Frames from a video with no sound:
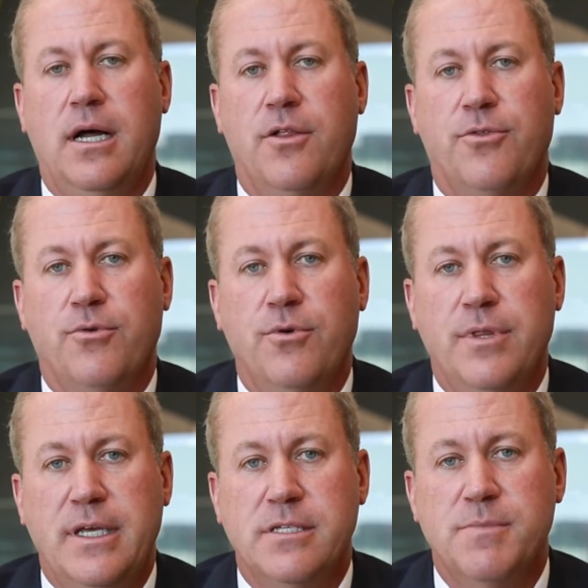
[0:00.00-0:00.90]
through
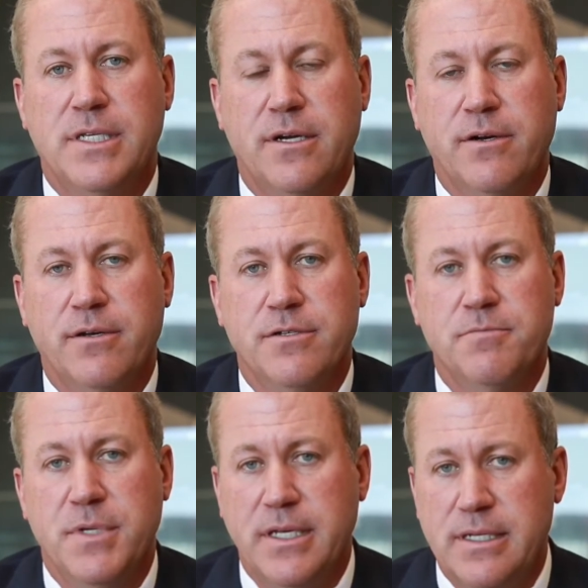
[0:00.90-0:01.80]
these materials
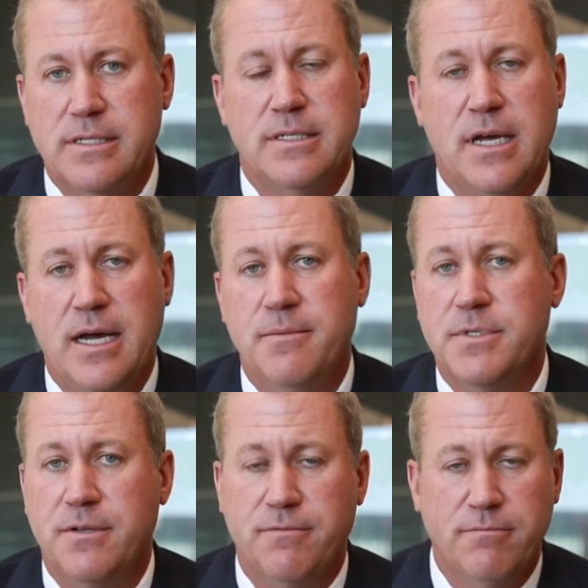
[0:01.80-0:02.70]
millions of
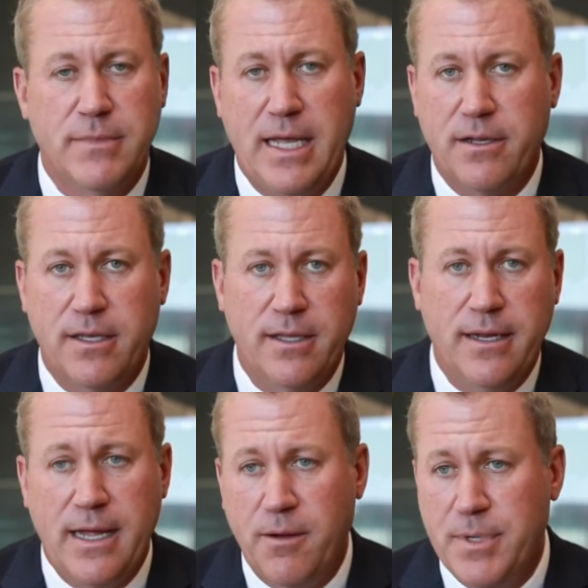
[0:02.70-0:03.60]
times and
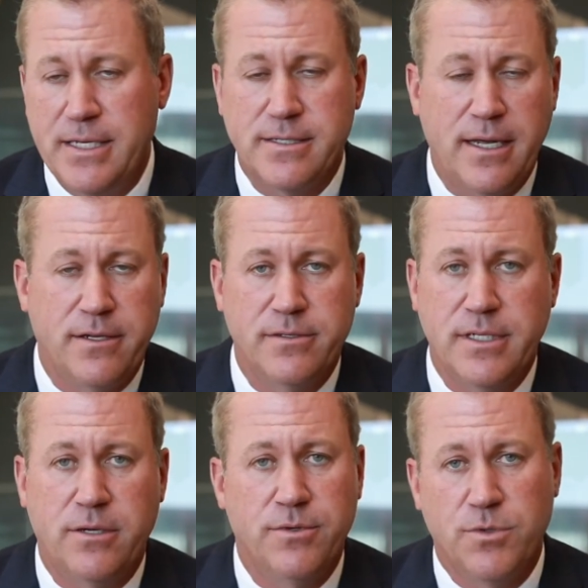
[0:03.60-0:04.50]
calculate how many cycles
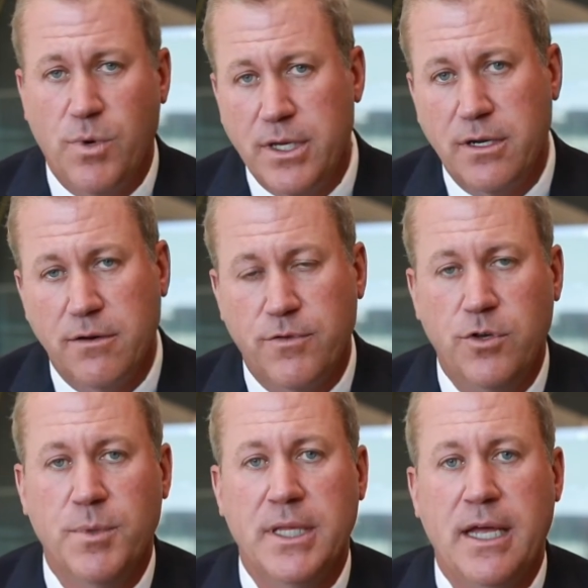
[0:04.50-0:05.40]
equals 1 year of
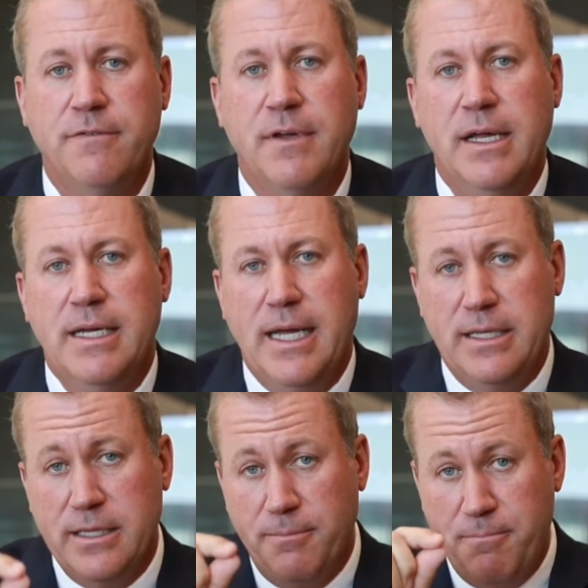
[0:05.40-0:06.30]
human life
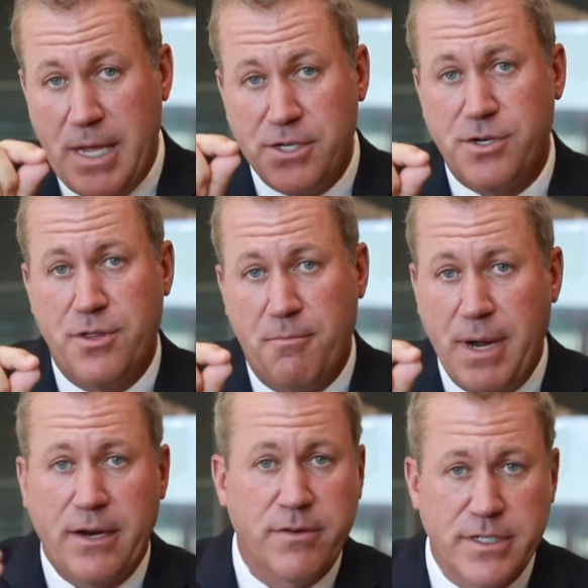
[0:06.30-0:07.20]
and measure the
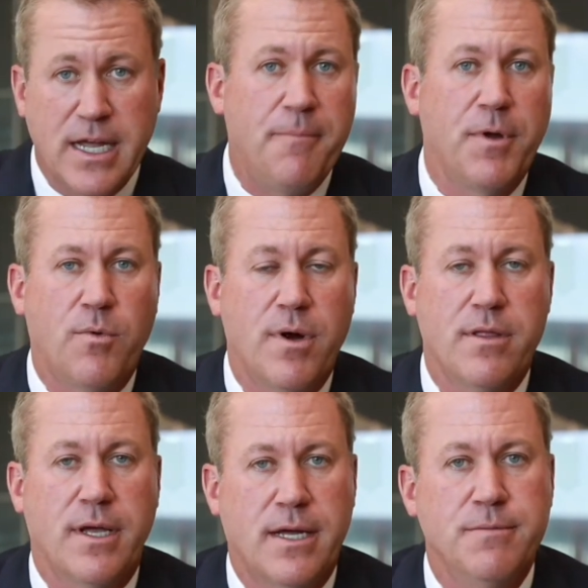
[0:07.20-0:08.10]
microscopic wear
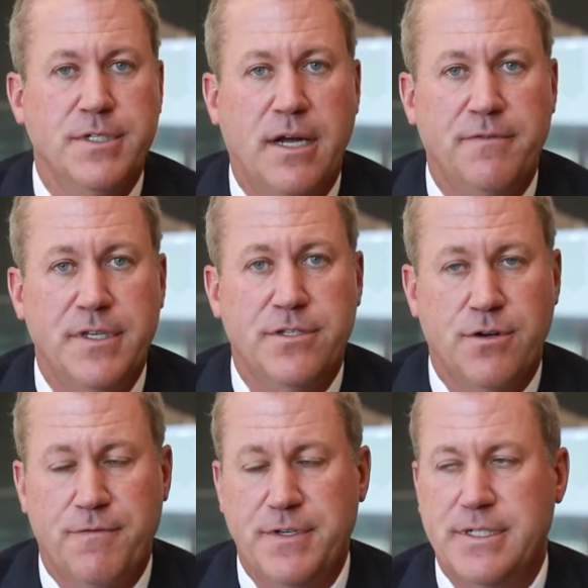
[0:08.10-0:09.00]
that comes off these
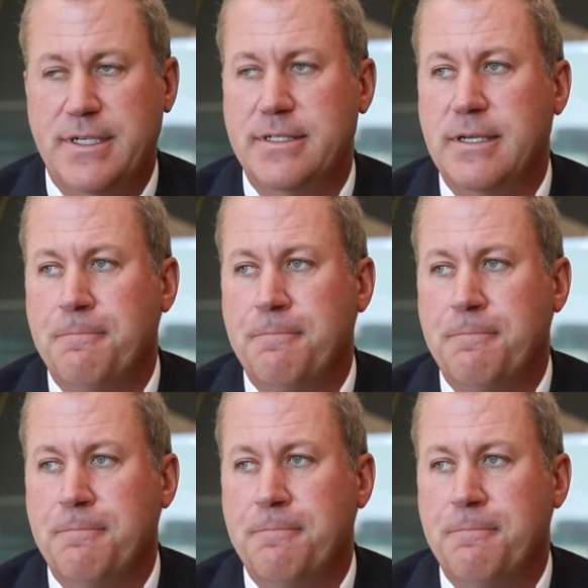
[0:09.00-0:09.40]
surfaces.